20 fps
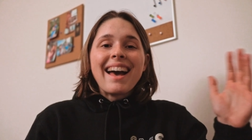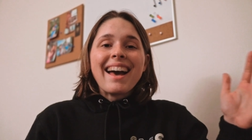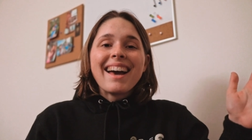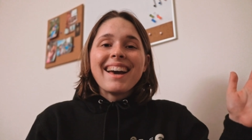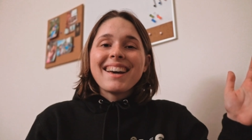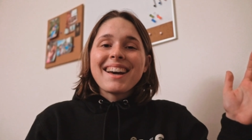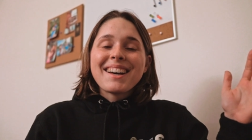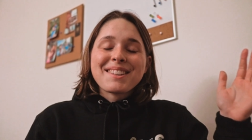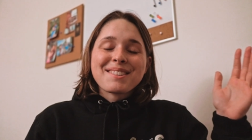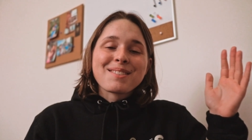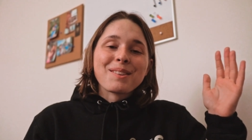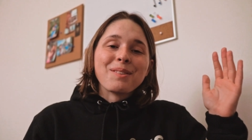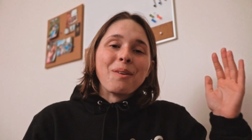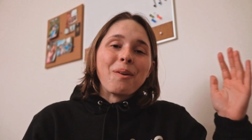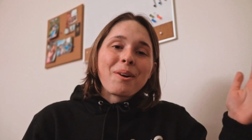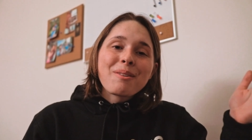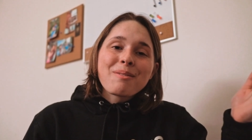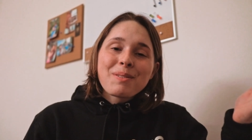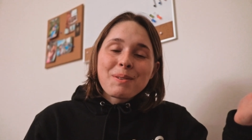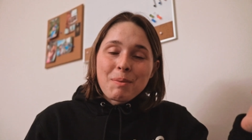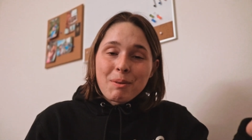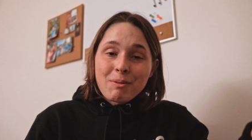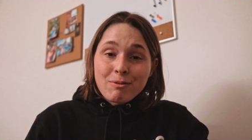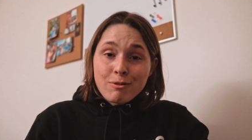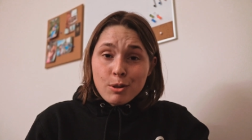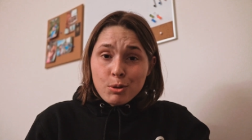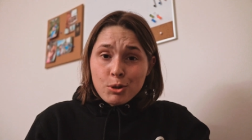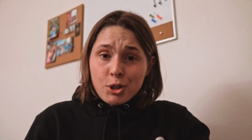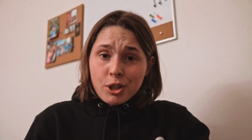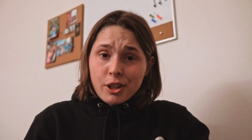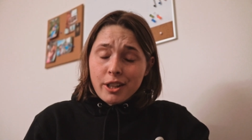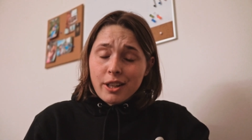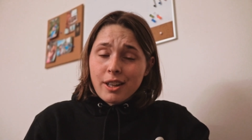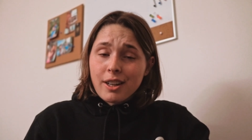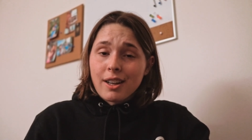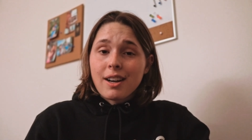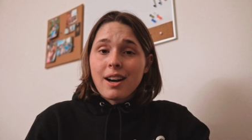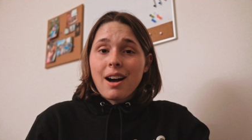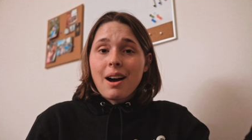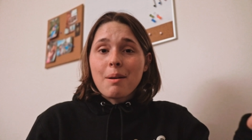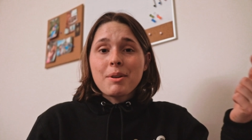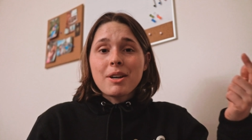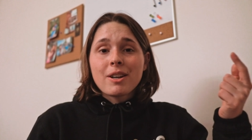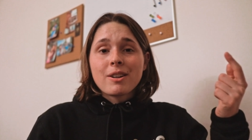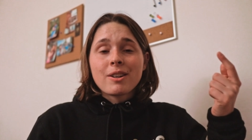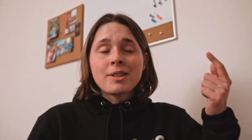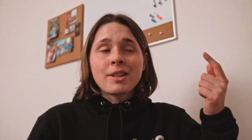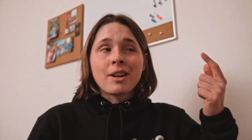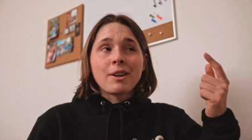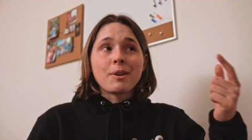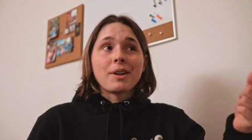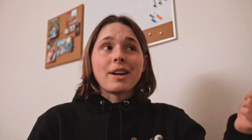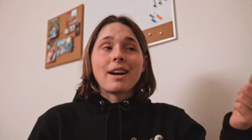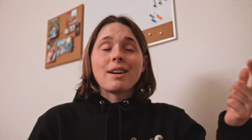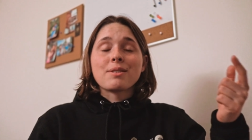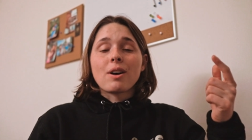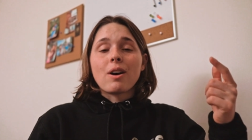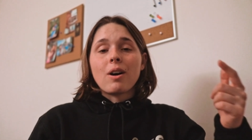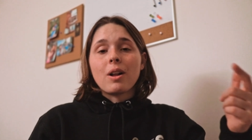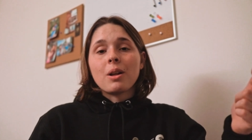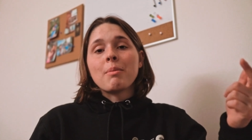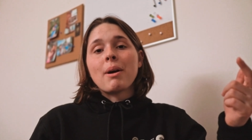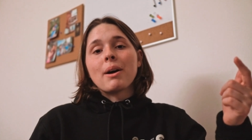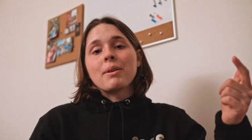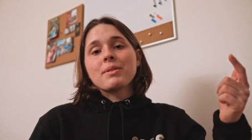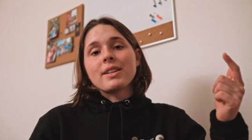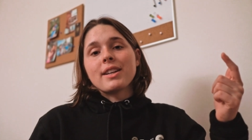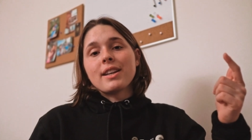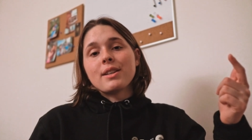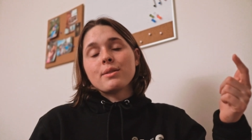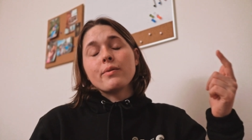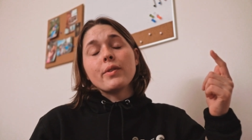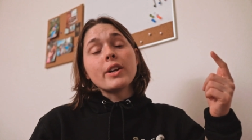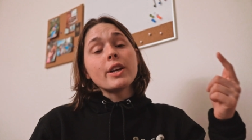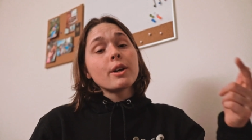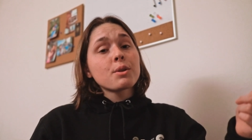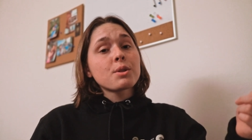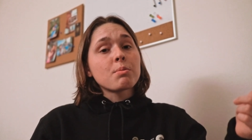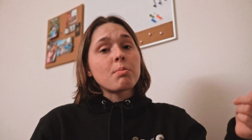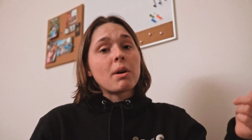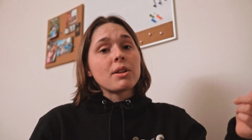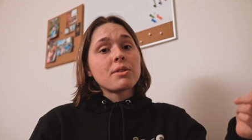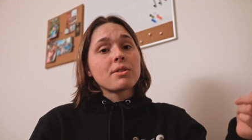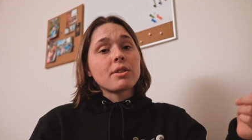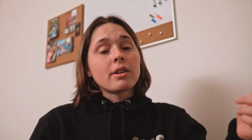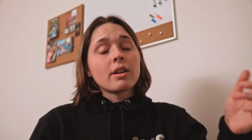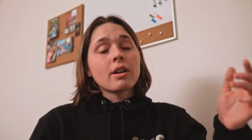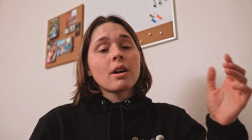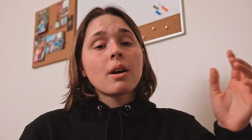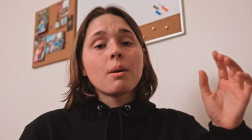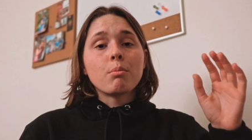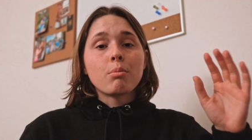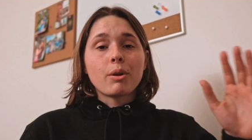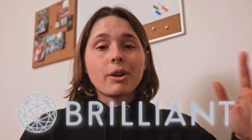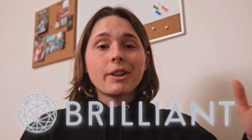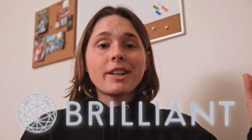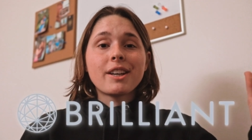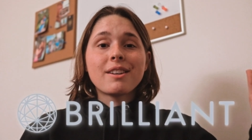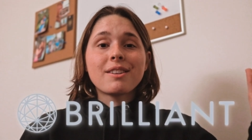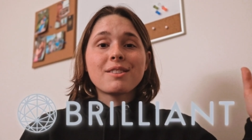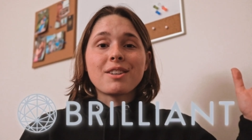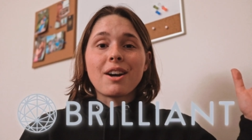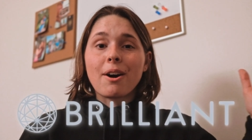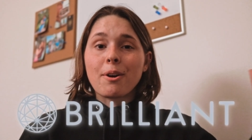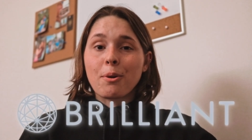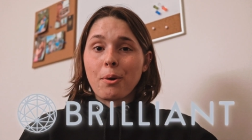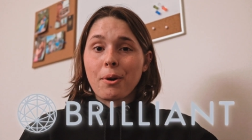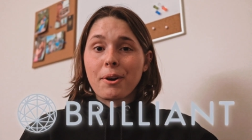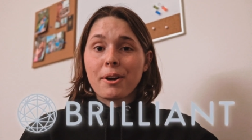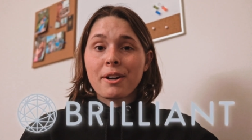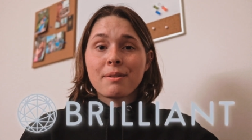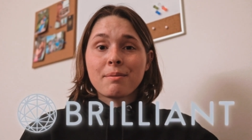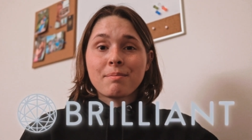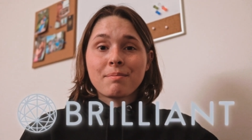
Hey, it's Lauren from the future here. I'm here to tell you guys all about today's video sponsor, Brilliant dot org.